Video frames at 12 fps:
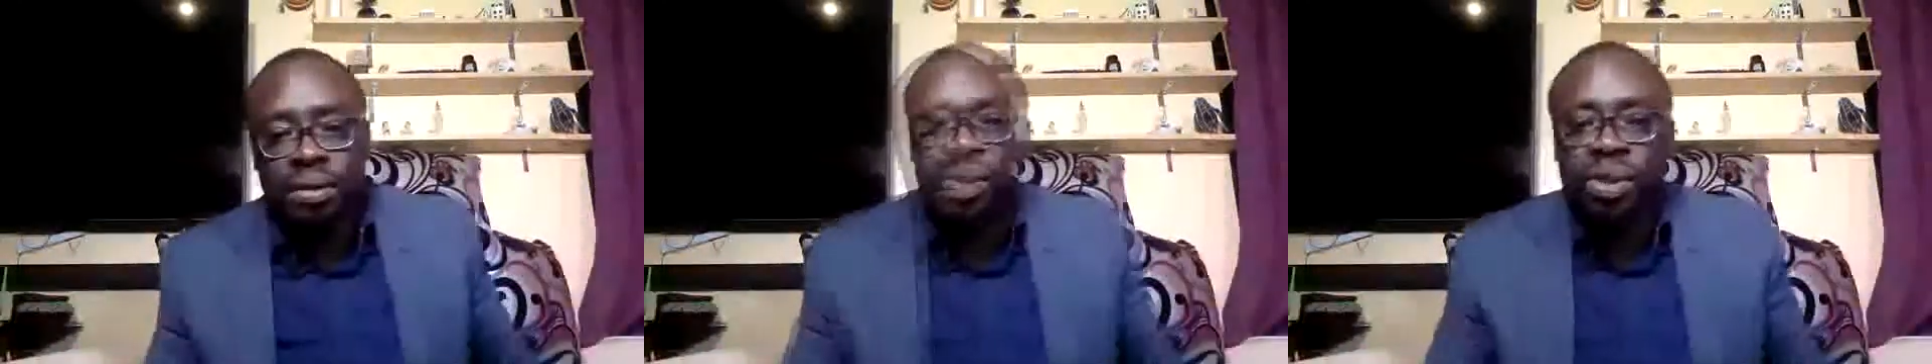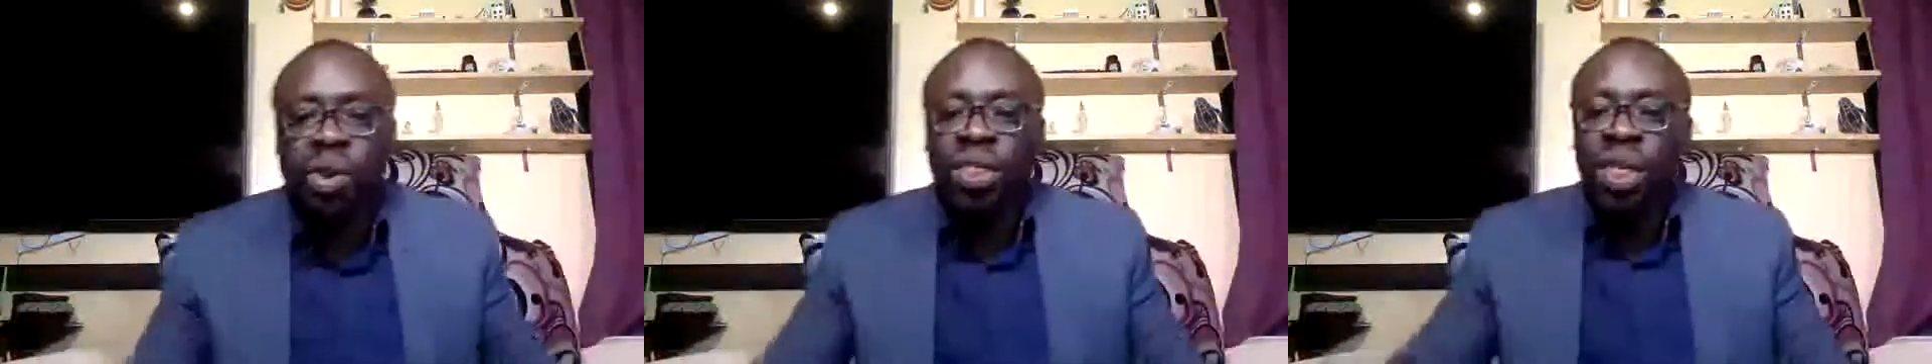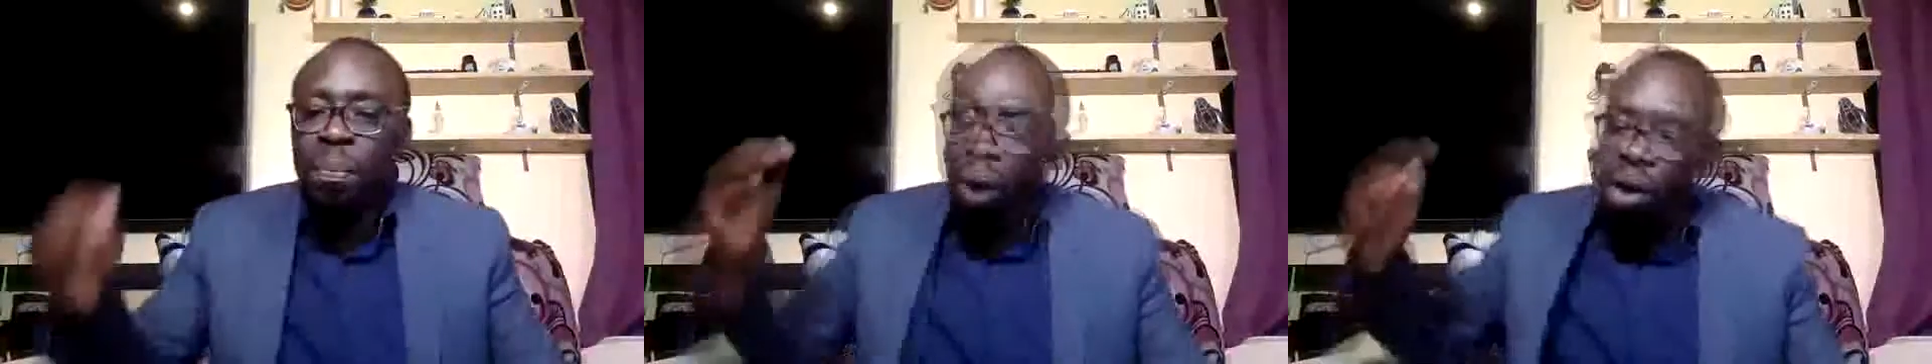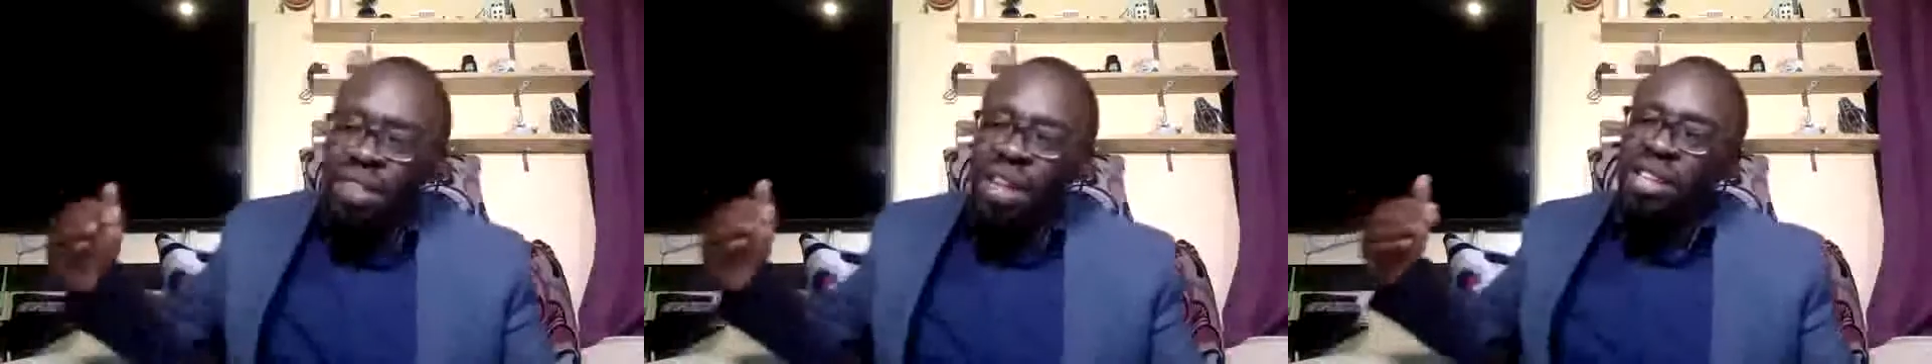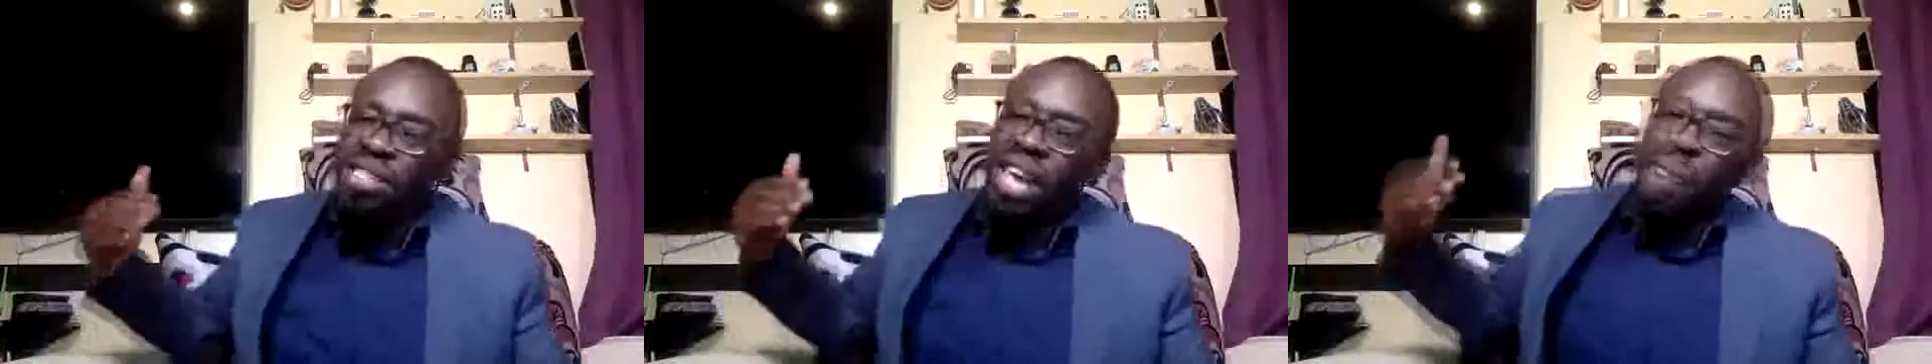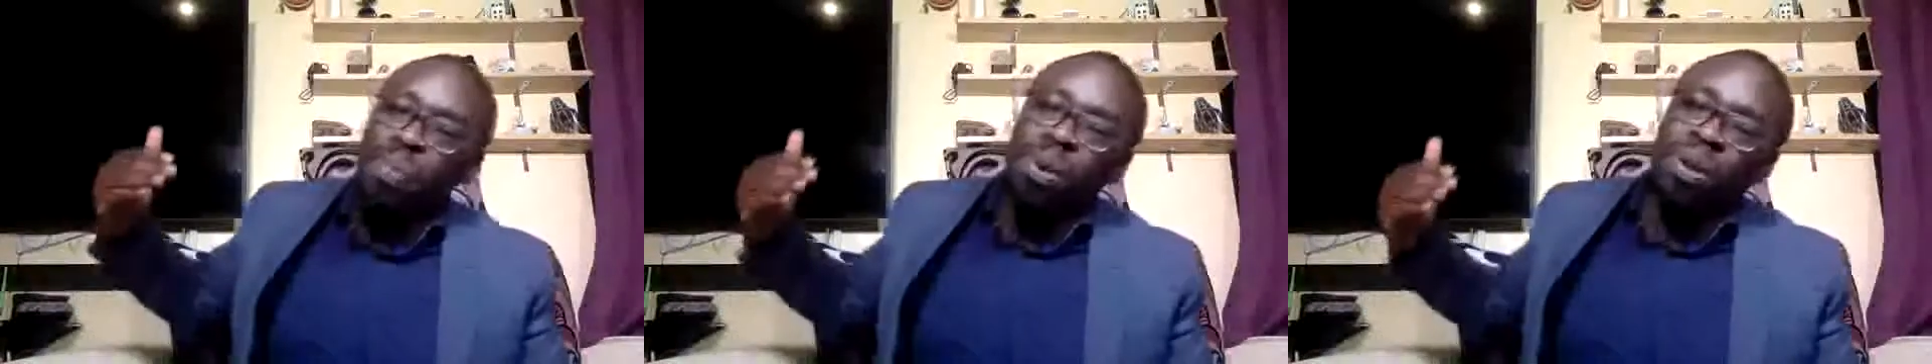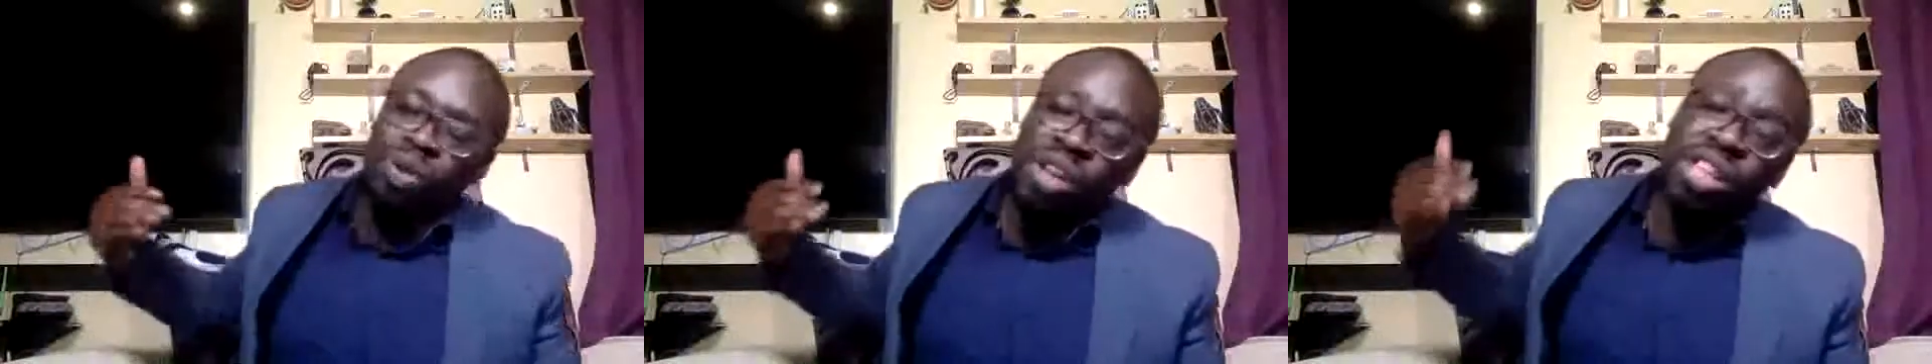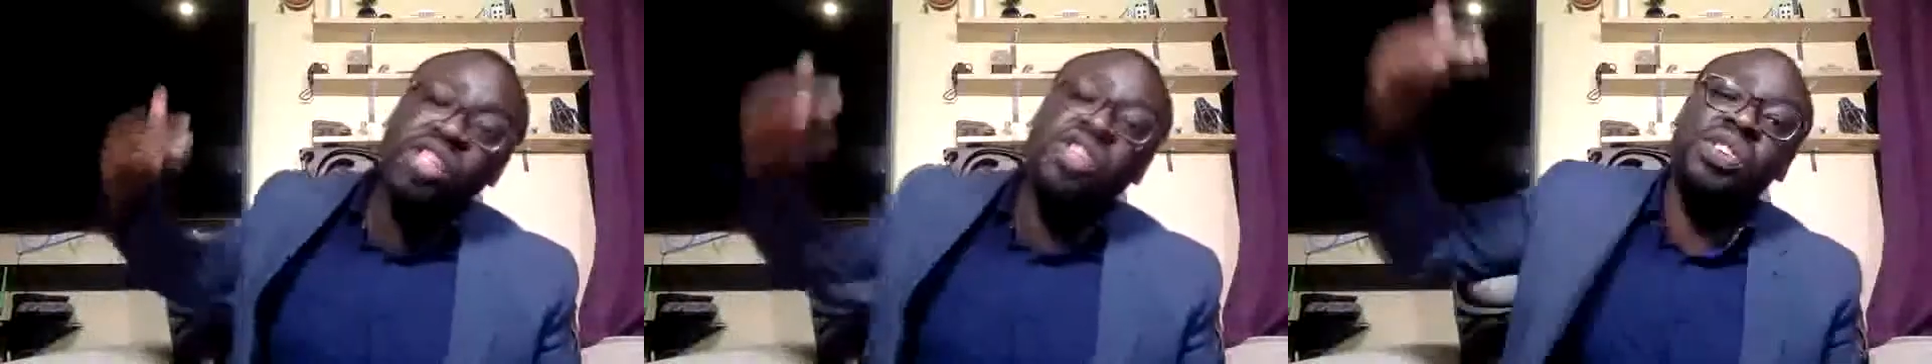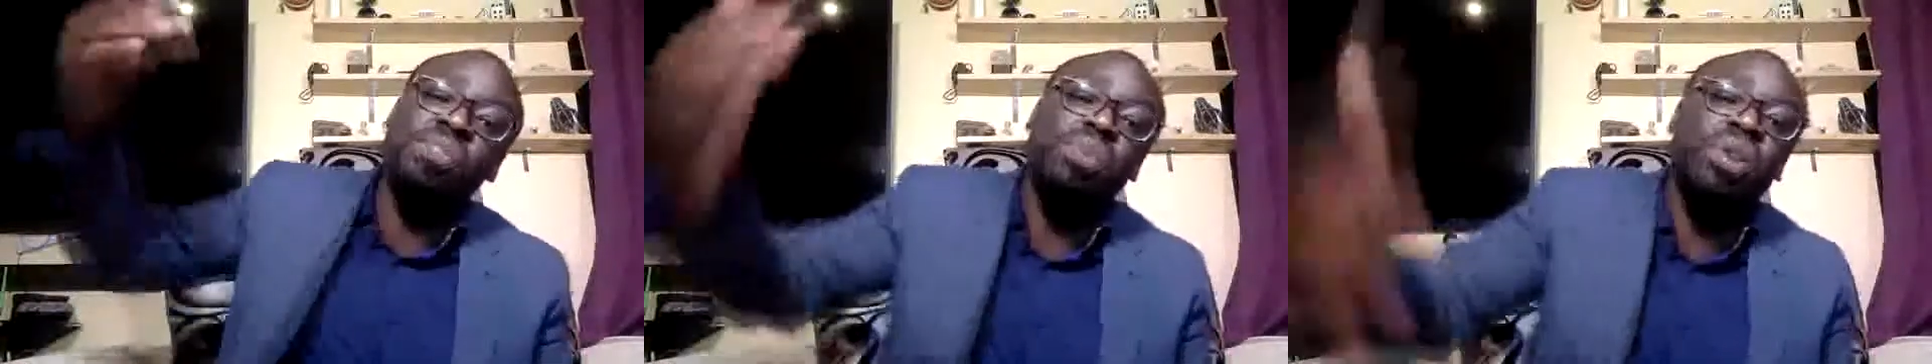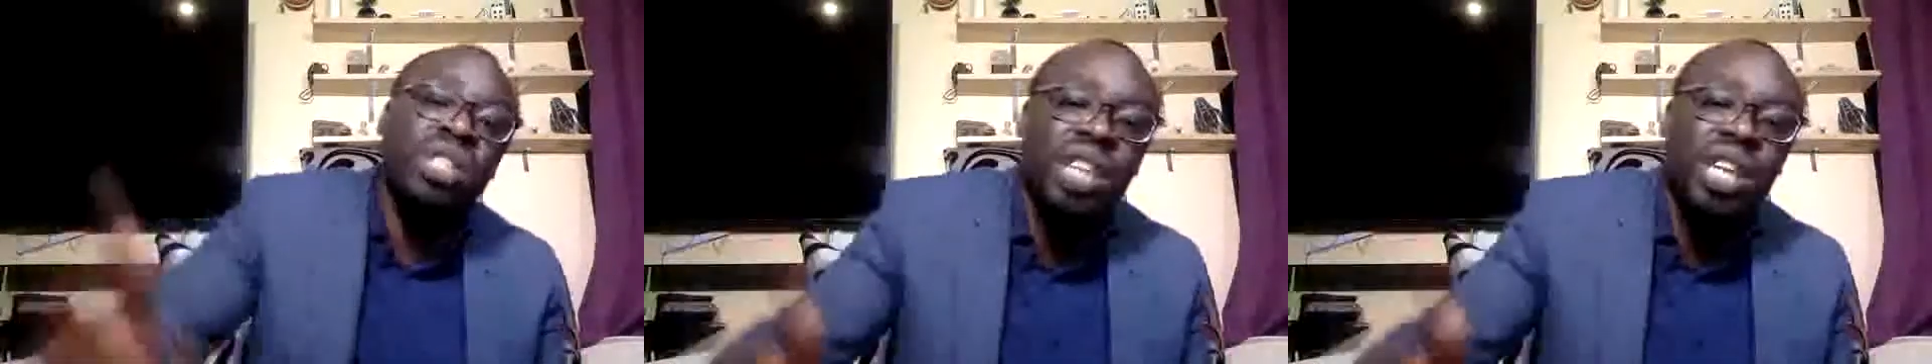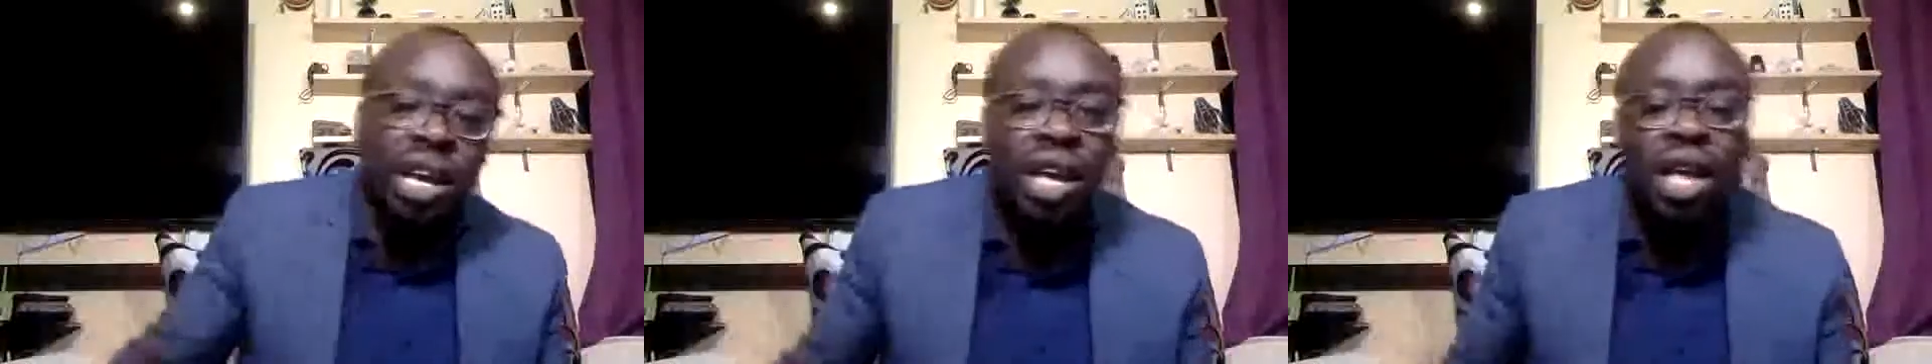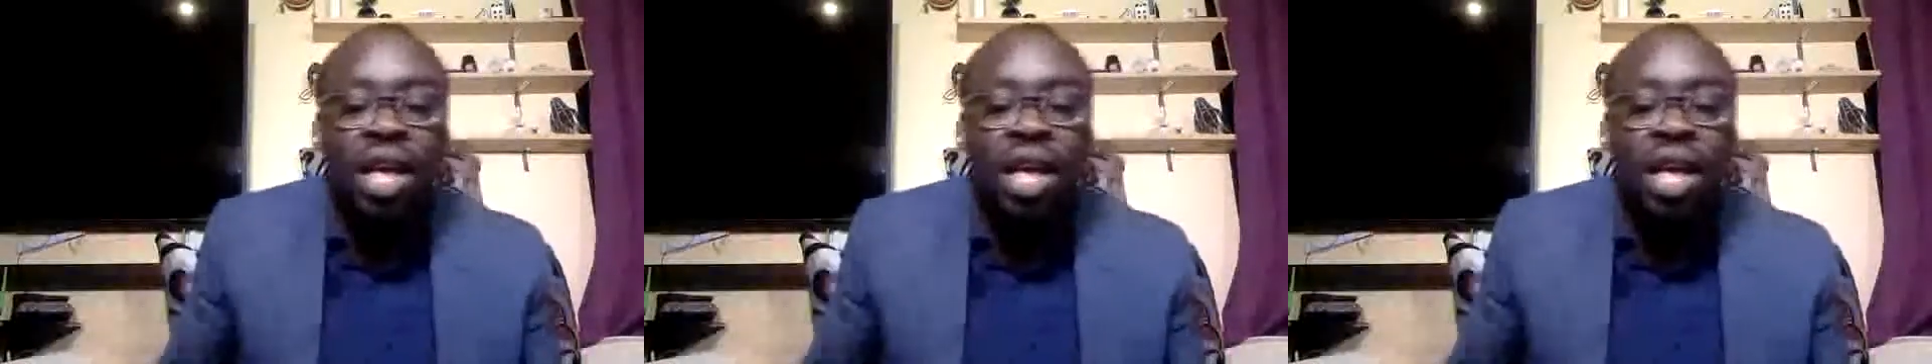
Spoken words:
So the more the disciples were distributing,